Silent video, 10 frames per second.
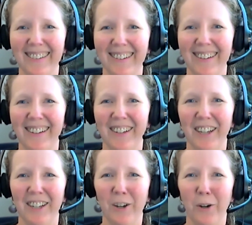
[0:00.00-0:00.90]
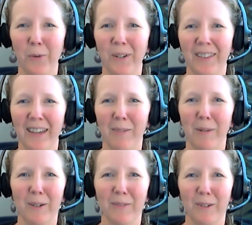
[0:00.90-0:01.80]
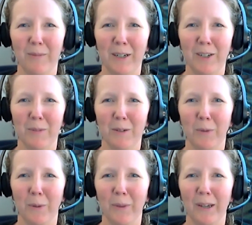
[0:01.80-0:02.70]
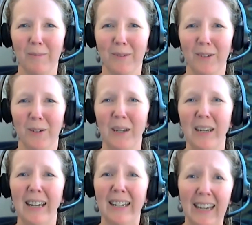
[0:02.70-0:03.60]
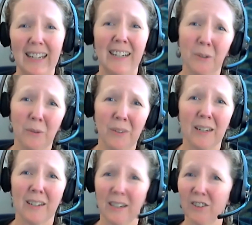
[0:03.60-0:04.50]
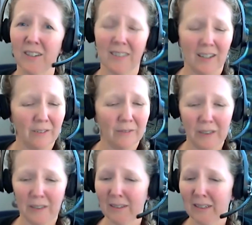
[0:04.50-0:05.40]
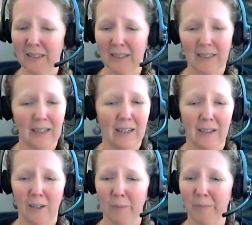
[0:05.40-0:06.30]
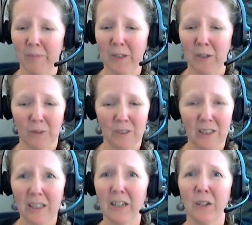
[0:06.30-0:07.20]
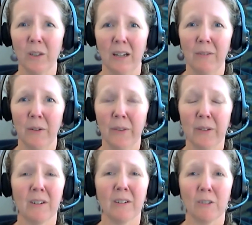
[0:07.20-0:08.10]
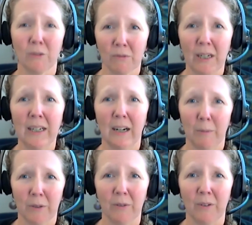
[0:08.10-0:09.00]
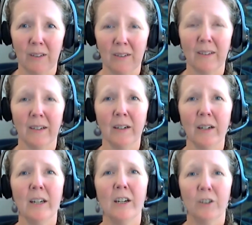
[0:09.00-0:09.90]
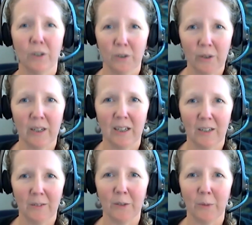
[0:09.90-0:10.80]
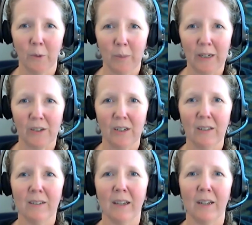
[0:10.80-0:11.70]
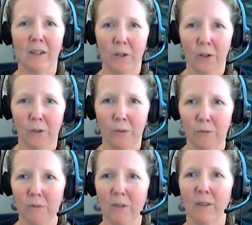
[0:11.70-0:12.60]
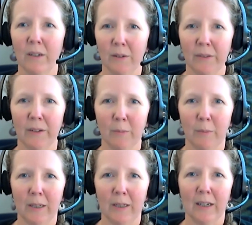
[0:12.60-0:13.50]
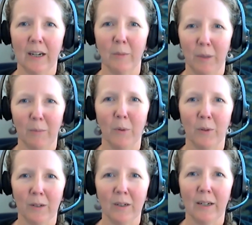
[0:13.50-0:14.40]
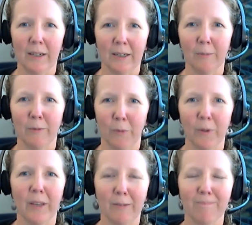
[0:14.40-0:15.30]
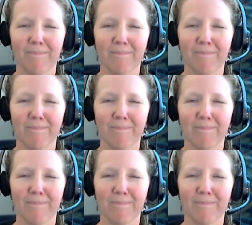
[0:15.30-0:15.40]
and honing that part of their management for them. So again, I do think just on a very, clinical level, there are great opportunities there to look at individual patients and hone their therapy a bit more, for them.